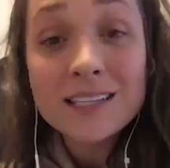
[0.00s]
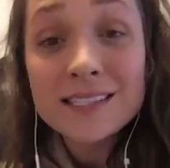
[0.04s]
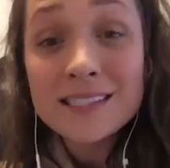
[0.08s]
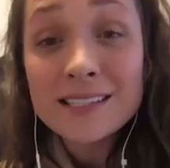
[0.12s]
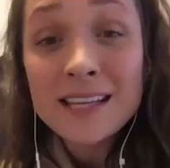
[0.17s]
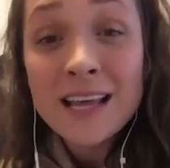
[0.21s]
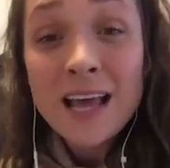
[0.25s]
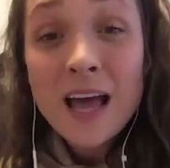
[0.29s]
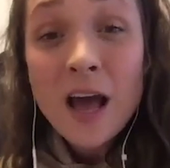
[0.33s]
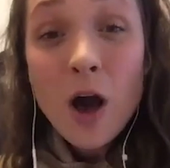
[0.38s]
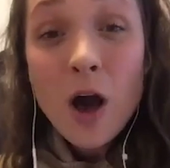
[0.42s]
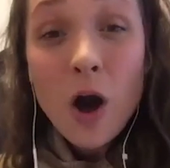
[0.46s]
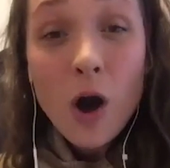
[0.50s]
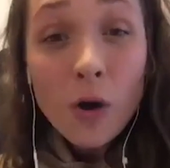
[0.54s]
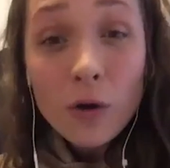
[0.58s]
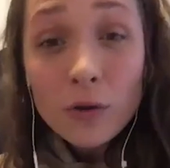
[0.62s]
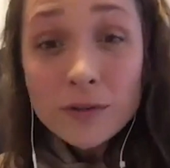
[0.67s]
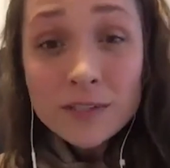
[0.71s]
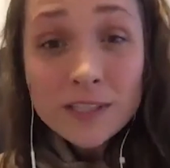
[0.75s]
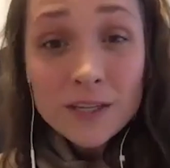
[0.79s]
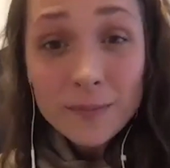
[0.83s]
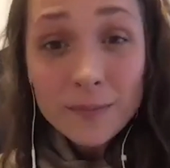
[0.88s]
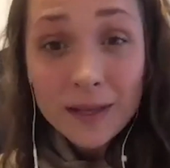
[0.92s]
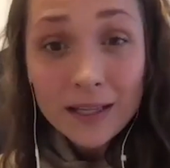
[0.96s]
Because
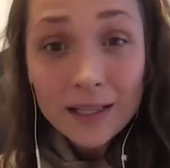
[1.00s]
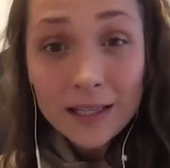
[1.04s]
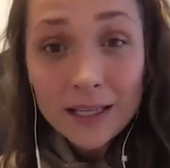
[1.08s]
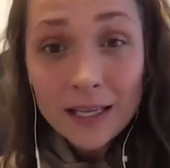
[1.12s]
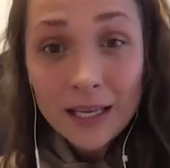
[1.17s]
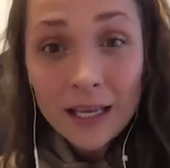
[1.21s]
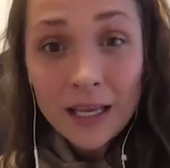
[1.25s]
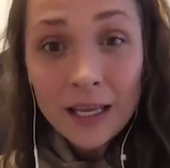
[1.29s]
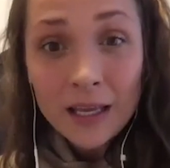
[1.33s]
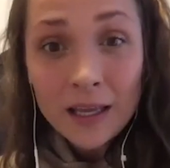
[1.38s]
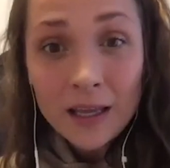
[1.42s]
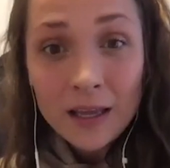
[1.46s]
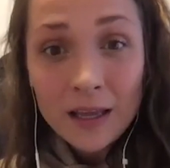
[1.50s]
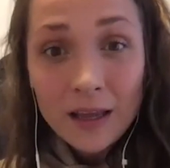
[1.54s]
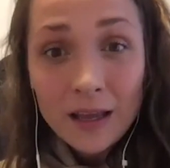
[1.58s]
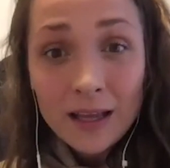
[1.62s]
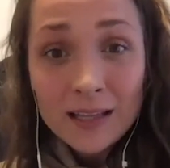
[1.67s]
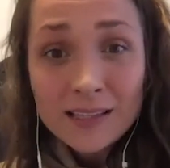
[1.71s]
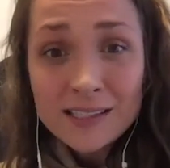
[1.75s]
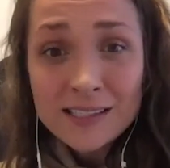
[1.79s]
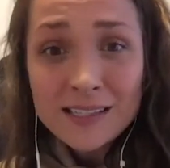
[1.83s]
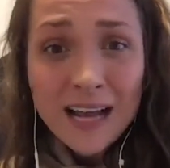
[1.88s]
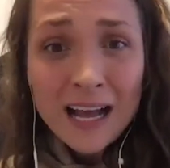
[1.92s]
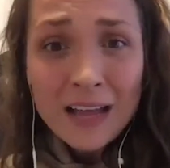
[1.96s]
ultimately,
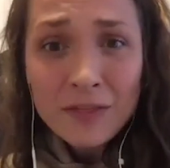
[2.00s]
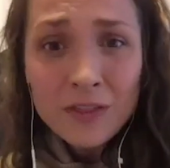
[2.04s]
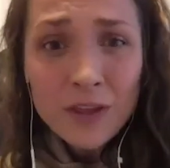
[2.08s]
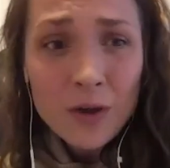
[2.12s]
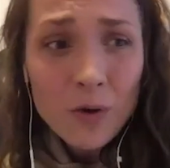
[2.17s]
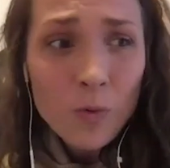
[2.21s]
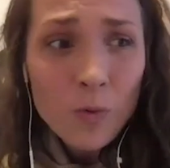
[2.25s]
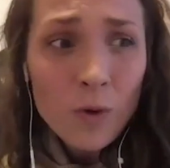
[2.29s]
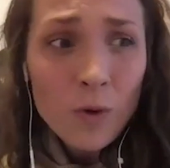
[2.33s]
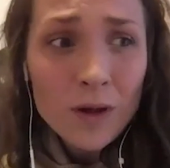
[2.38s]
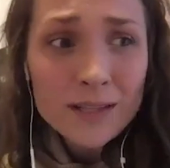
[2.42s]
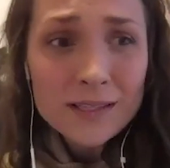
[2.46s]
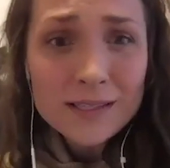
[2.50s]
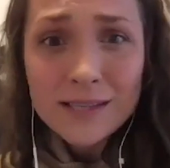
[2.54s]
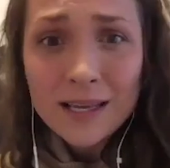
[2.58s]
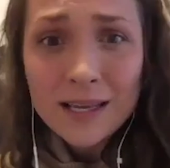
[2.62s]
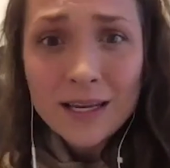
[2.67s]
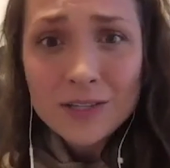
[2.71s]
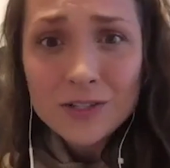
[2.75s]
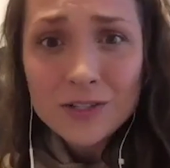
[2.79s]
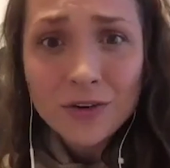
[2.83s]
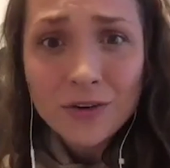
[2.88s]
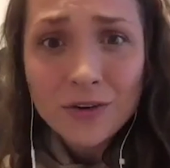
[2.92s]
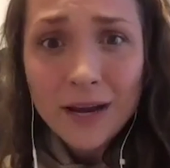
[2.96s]
it's not that one
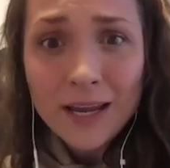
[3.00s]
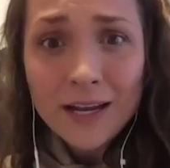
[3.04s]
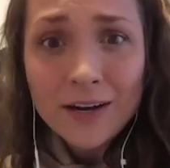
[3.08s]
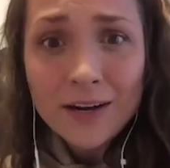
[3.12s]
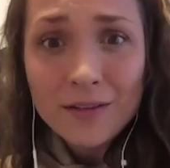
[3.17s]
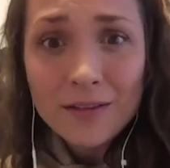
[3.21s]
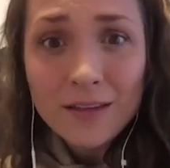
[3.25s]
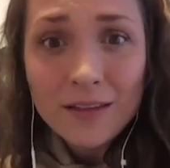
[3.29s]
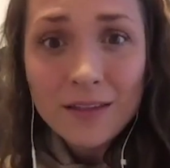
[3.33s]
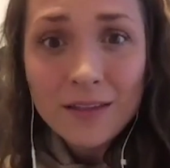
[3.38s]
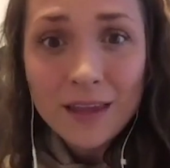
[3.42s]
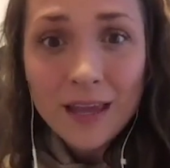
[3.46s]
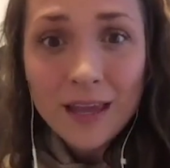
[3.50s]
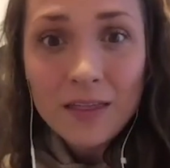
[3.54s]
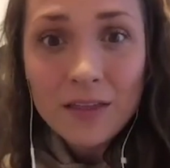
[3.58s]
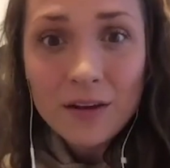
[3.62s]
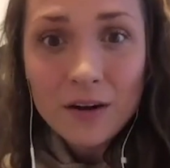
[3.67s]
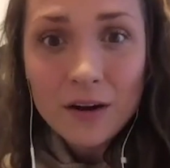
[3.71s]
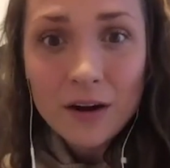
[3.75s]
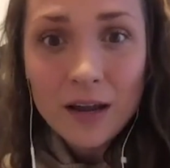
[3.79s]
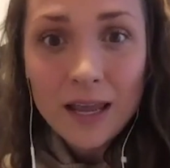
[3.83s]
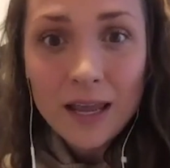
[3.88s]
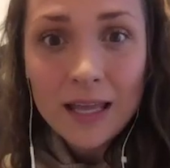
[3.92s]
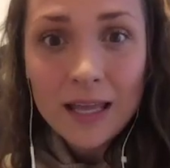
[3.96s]
sin is greater than the
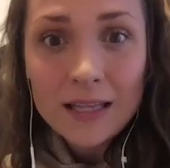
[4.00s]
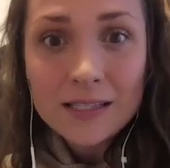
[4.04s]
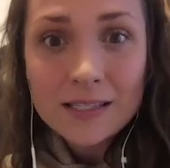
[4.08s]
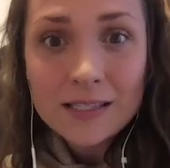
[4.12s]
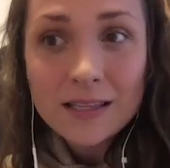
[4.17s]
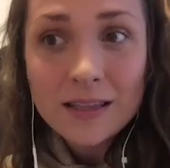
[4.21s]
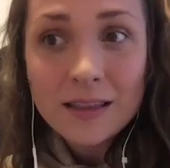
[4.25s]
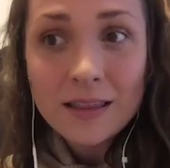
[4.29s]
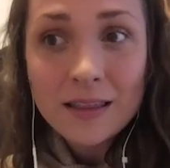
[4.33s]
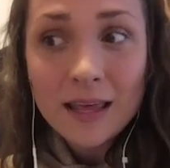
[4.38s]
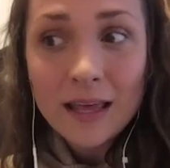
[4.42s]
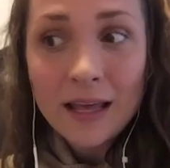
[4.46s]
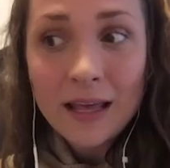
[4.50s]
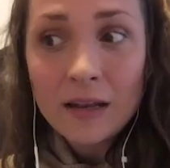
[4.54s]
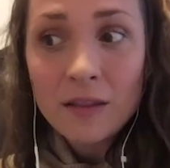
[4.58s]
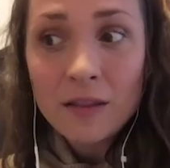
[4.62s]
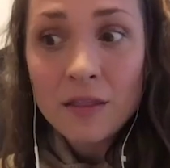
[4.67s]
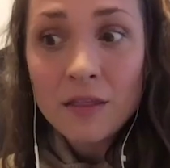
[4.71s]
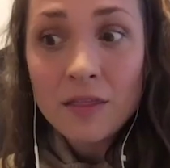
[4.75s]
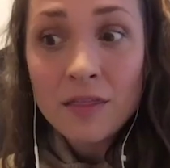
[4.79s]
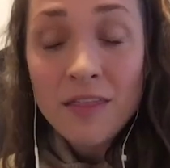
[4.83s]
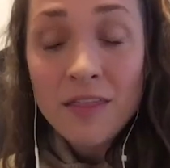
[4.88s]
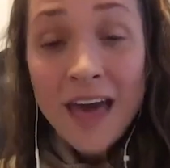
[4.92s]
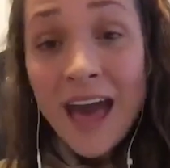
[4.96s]
other, it's
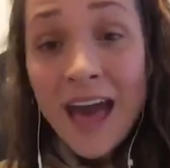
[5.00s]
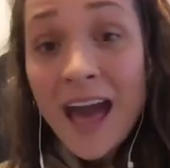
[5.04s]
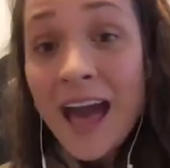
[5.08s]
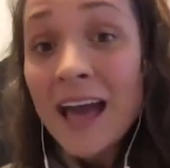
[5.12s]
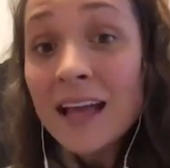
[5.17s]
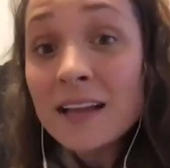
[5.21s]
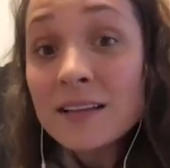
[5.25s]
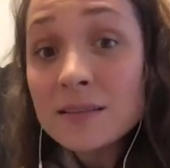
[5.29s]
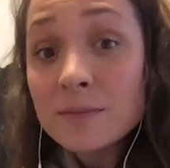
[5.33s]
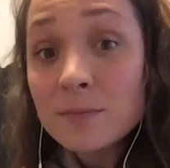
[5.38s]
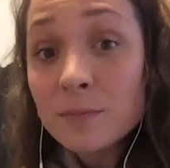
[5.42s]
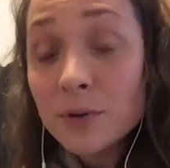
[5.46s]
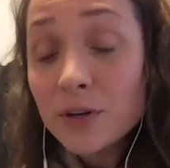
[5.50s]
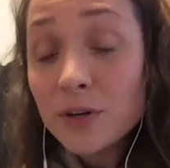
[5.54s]
that that